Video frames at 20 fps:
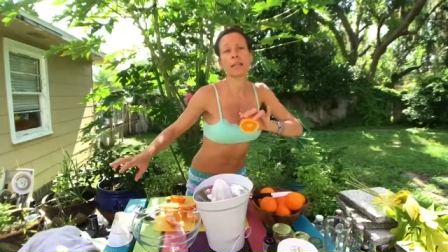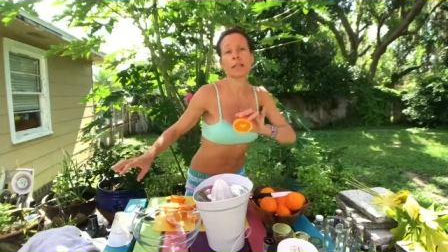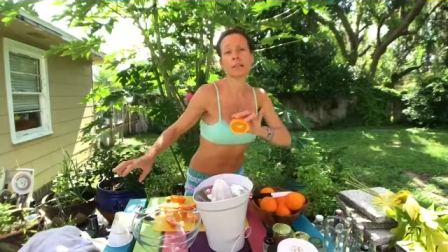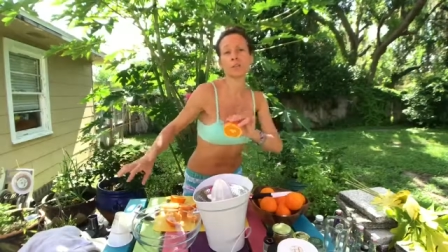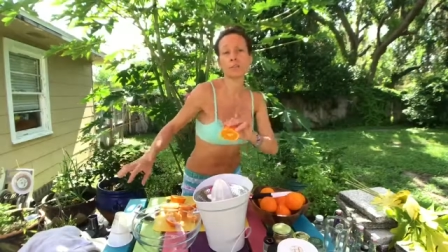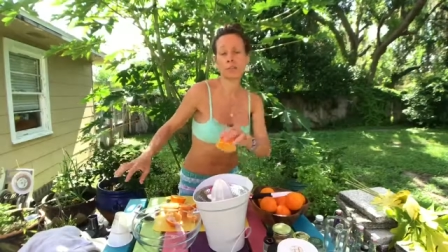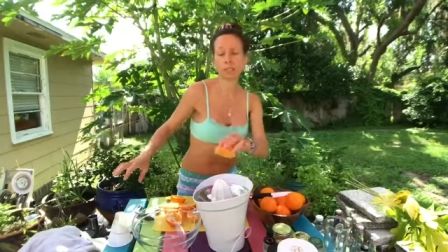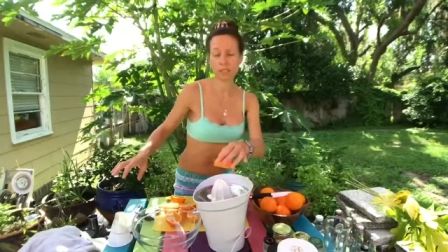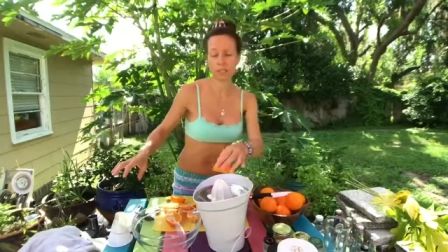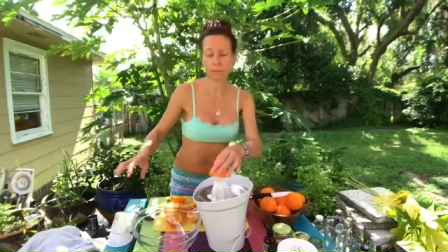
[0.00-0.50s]

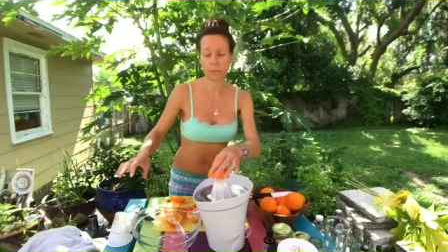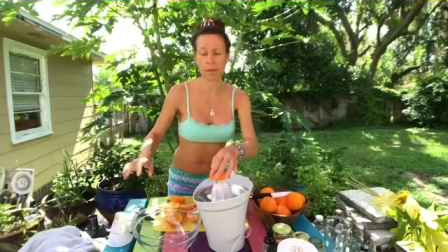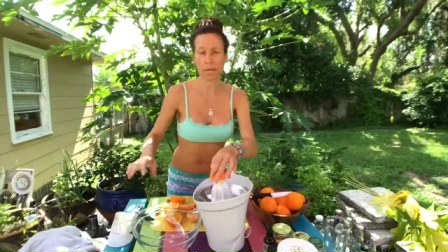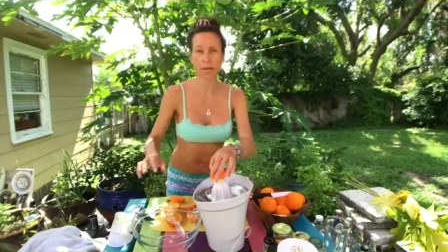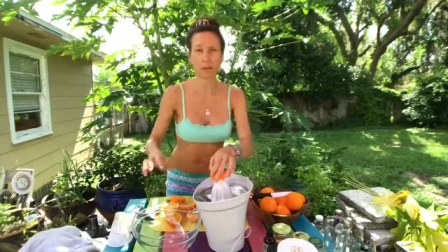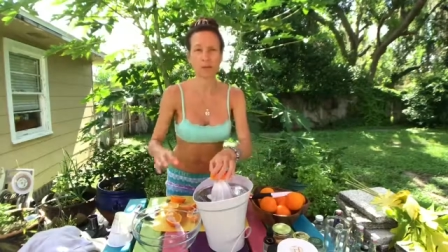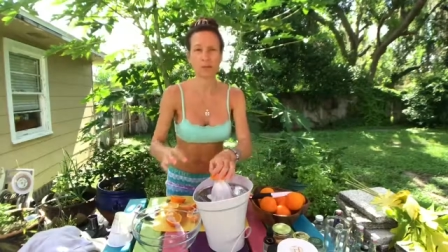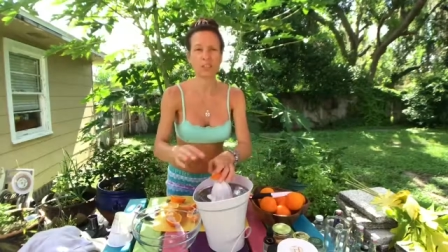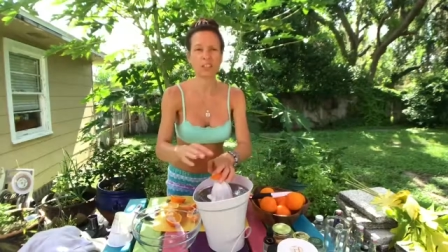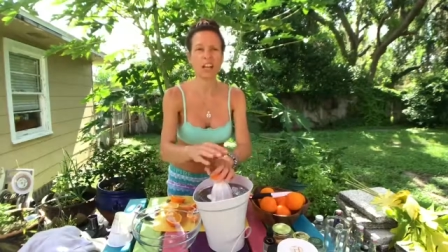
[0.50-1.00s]
that's what it's about.
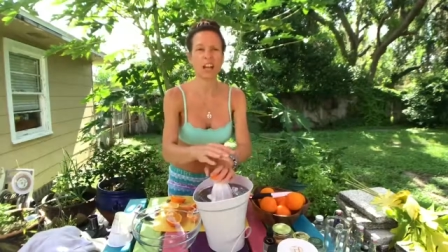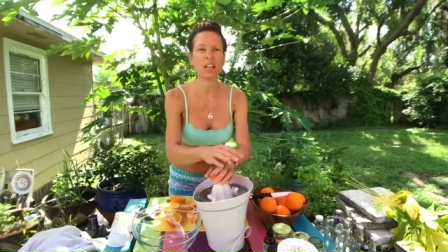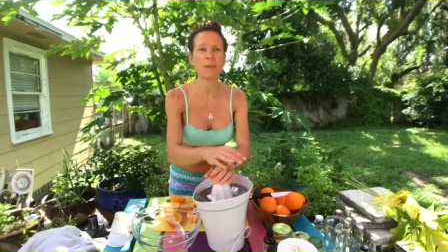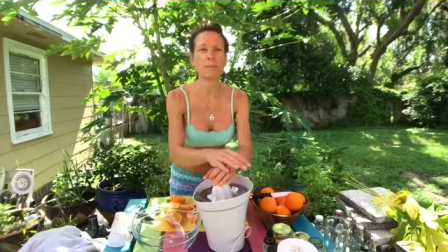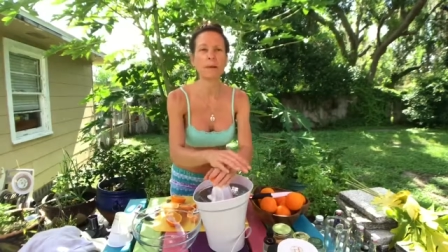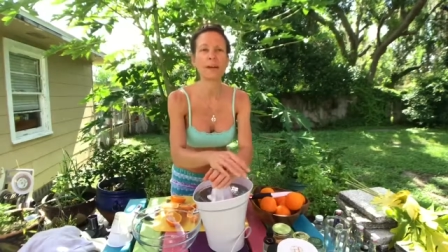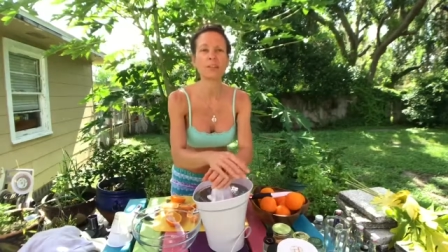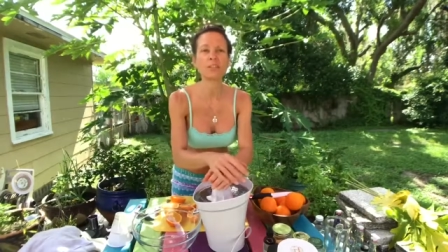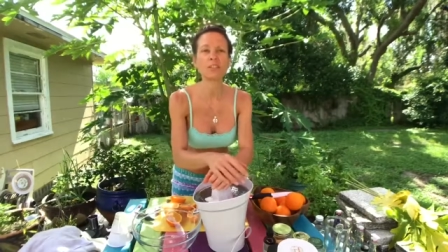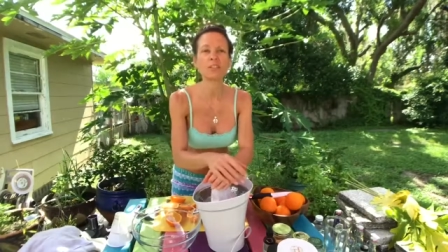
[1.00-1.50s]
It's all
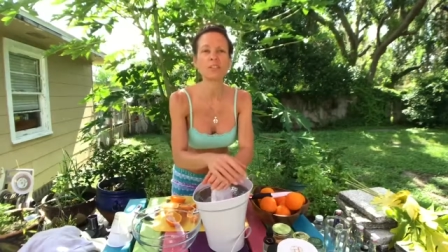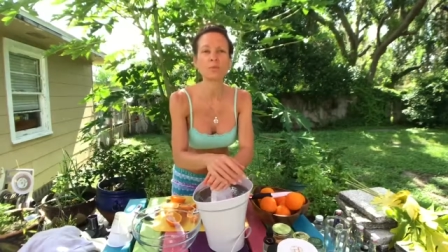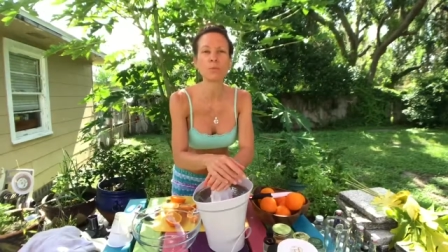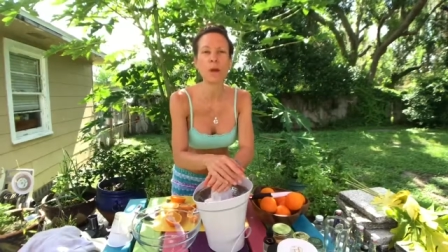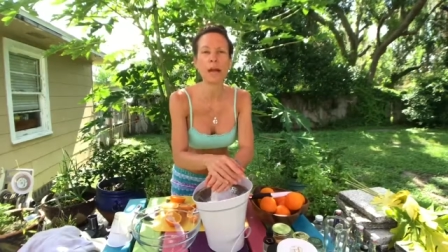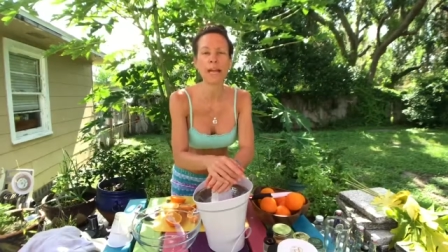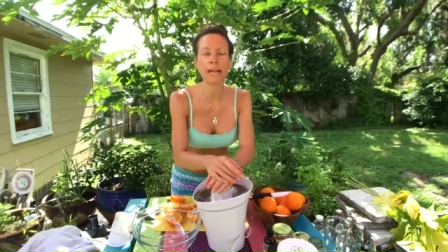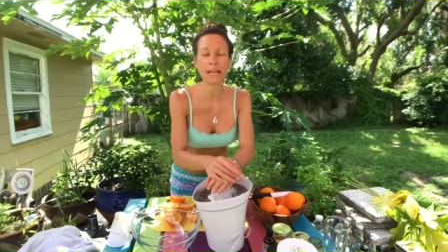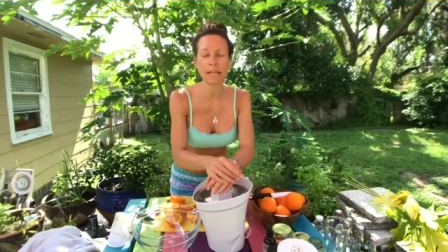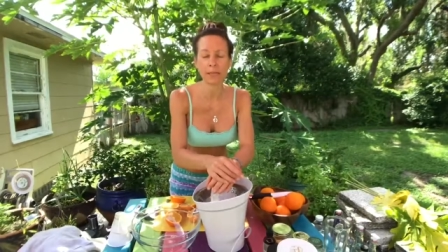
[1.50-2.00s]
about
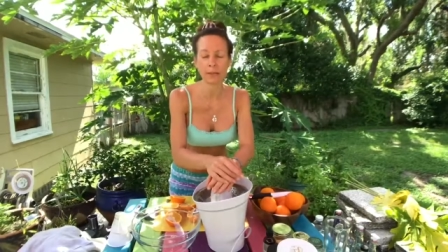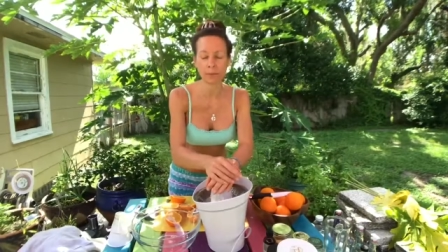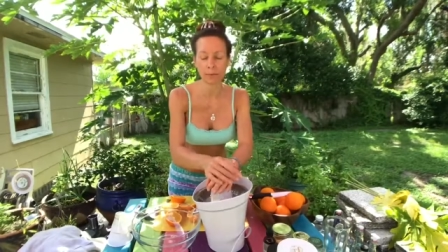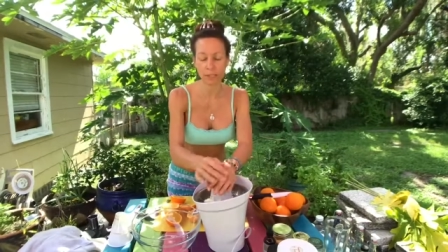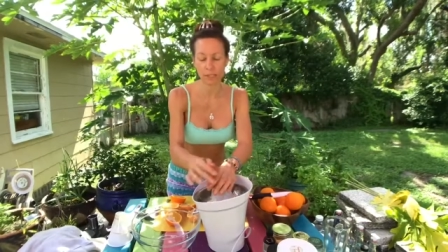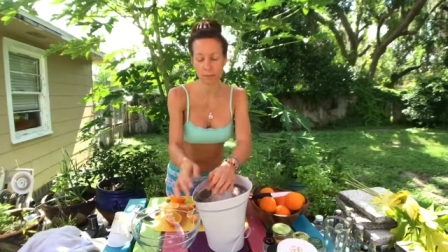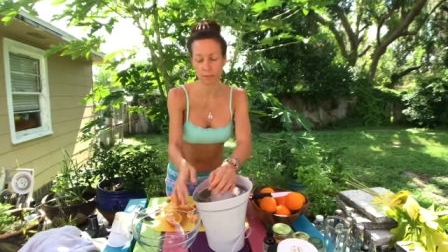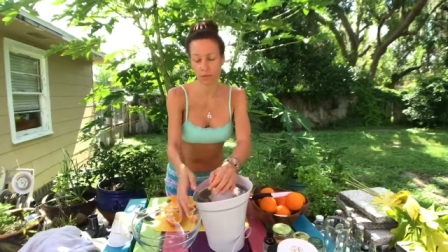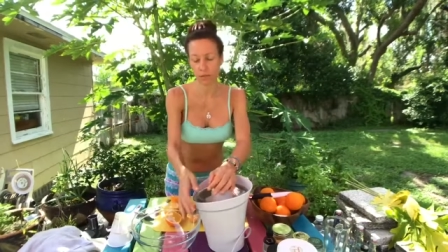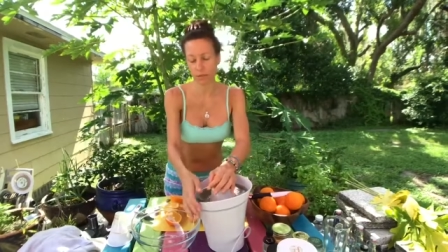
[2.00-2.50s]
swaying
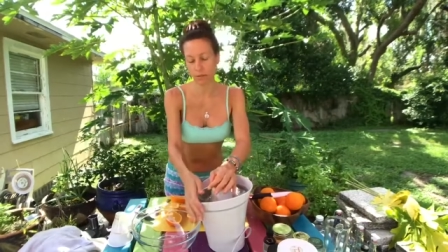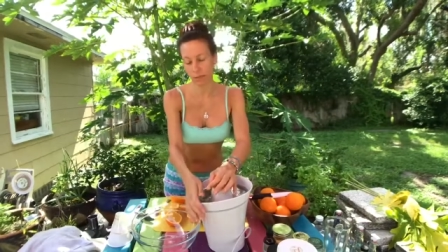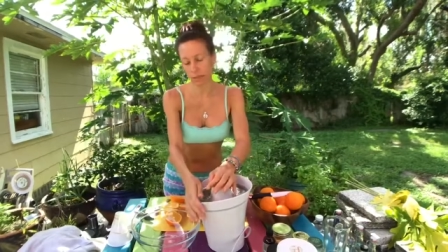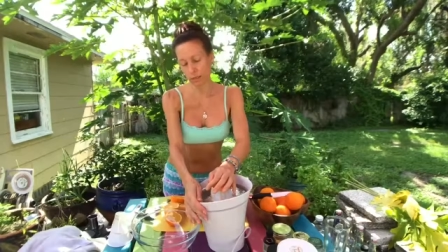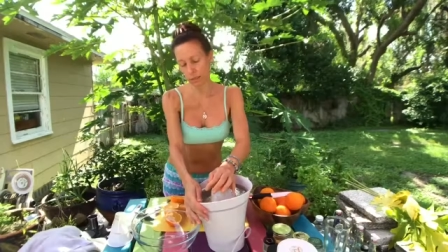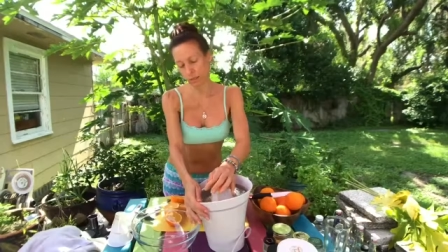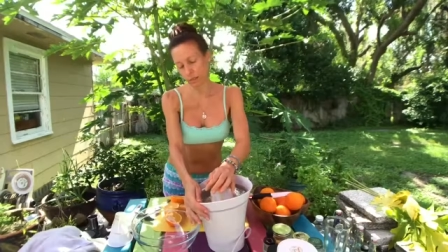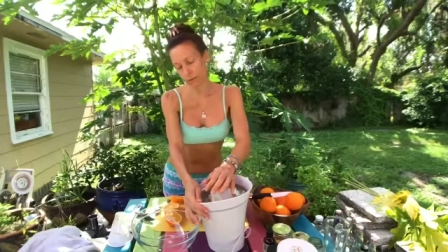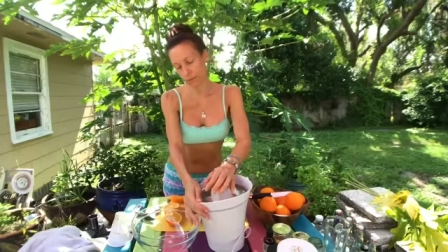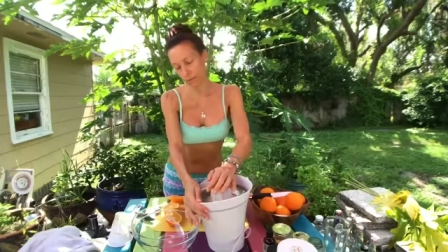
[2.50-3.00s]
with music.